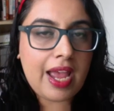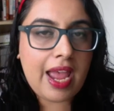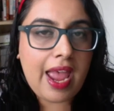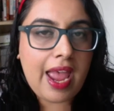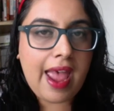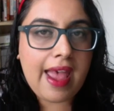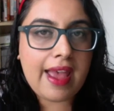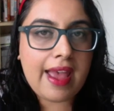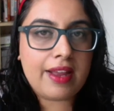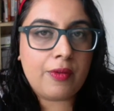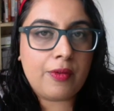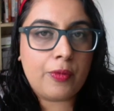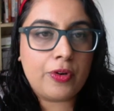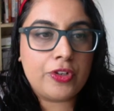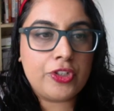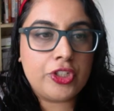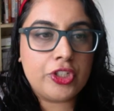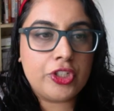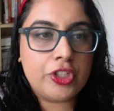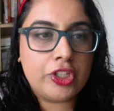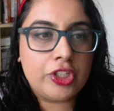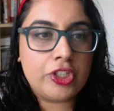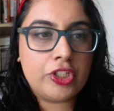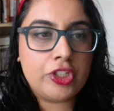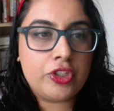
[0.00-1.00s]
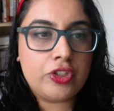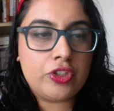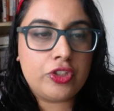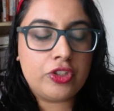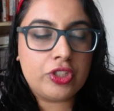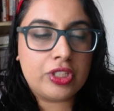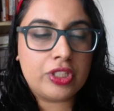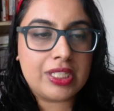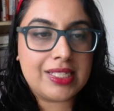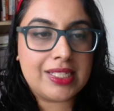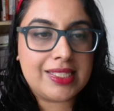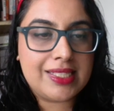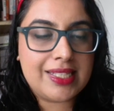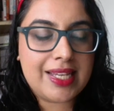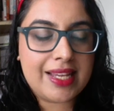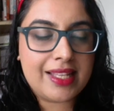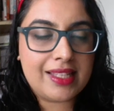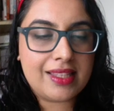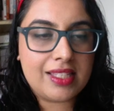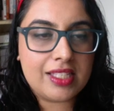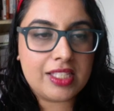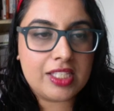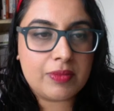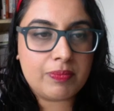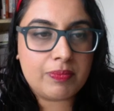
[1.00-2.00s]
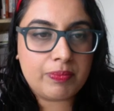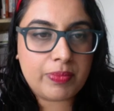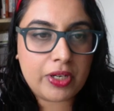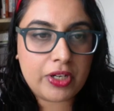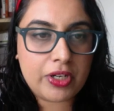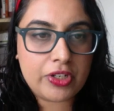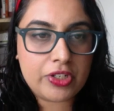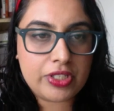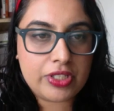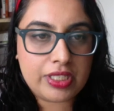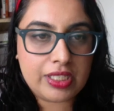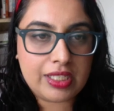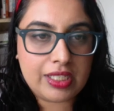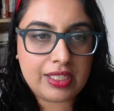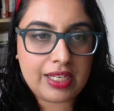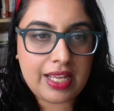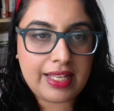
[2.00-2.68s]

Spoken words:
And what you're going to do is you're going to take this person,